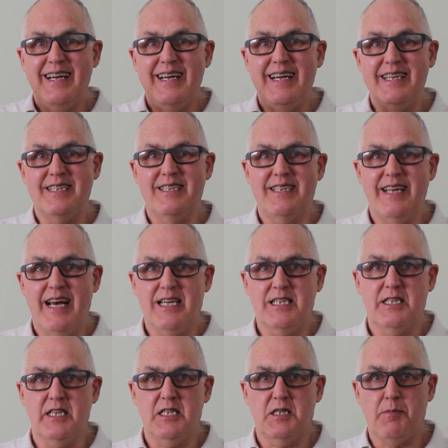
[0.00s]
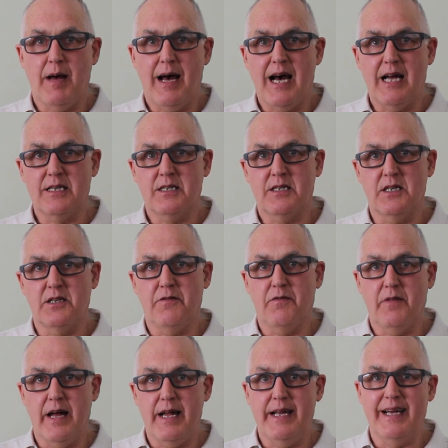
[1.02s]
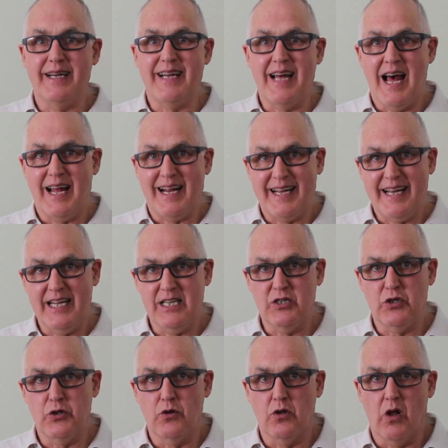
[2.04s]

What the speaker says: It's to access parts that the flat head can't get to,